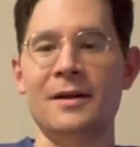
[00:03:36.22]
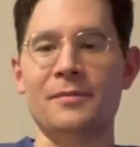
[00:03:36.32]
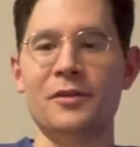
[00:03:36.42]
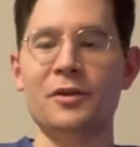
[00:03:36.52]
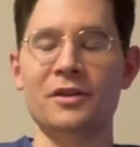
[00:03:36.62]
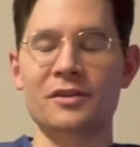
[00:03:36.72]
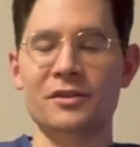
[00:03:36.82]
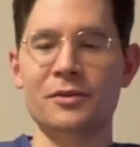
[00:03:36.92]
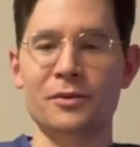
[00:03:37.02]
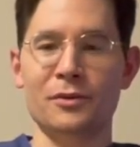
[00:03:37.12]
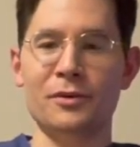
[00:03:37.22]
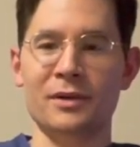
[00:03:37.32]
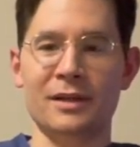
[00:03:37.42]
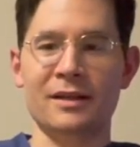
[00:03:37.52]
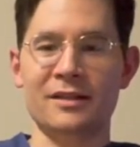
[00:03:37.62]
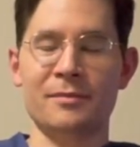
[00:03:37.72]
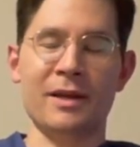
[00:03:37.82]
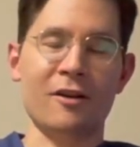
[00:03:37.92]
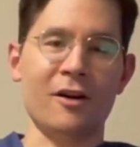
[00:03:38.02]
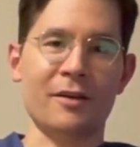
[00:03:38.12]
you can do
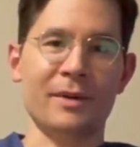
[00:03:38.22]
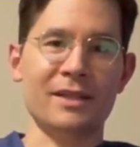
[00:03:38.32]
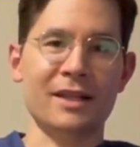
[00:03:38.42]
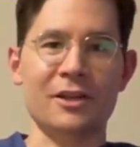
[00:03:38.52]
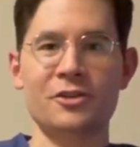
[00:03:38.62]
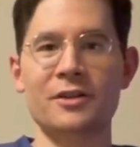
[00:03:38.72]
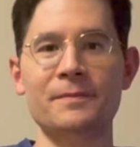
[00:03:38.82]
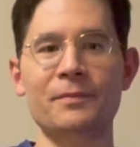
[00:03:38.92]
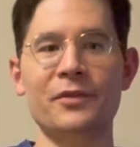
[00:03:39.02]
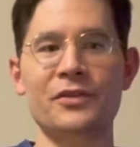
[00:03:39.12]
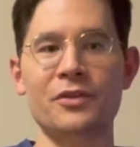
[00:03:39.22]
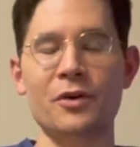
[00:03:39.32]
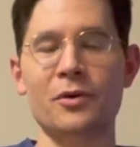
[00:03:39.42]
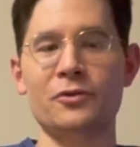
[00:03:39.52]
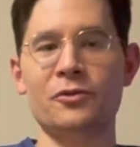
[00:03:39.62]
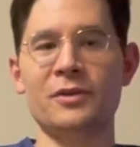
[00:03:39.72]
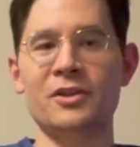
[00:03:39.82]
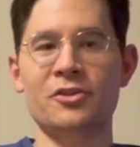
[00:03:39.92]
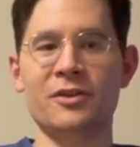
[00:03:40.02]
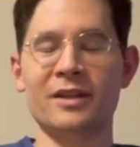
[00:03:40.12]
cement augmentation. So
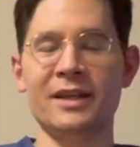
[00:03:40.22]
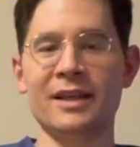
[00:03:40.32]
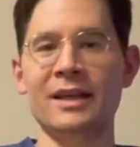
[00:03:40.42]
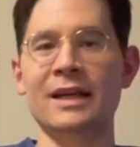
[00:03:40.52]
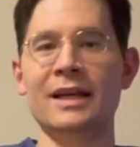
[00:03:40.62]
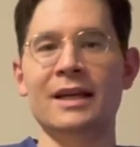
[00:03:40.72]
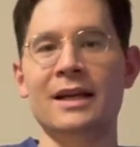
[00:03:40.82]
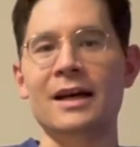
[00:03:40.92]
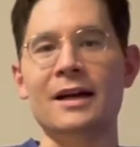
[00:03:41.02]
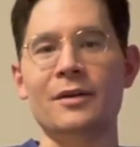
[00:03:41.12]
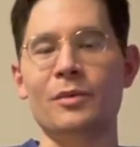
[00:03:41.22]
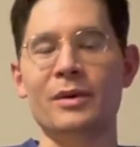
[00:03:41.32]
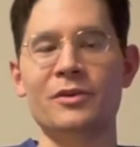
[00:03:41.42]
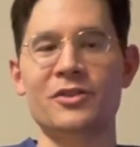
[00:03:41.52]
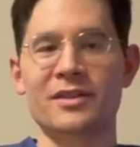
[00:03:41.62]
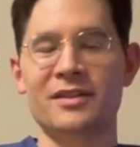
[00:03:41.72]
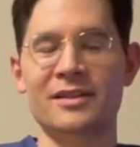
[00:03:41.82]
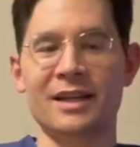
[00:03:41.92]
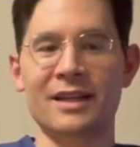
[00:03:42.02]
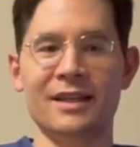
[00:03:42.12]
traditionally, we would just
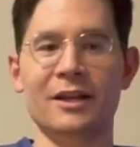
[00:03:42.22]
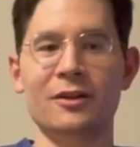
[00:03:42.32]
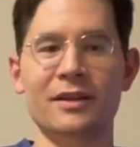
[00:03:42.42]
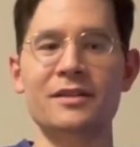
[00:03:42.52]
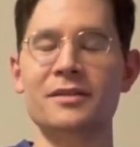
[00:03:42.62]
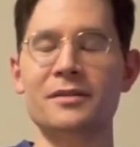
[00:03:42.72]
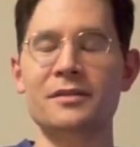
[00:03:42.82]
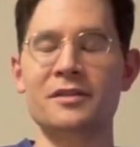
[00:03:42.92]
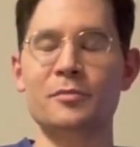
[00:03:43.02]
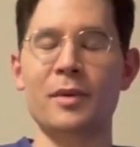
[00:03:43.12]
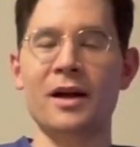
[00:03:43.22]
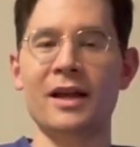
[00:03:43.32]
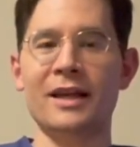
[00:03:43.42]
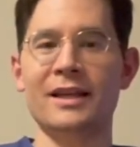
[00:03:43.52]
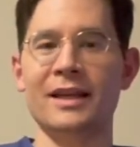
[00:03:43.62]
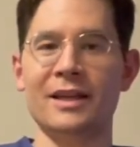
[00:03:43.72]
stick a needle into the spine and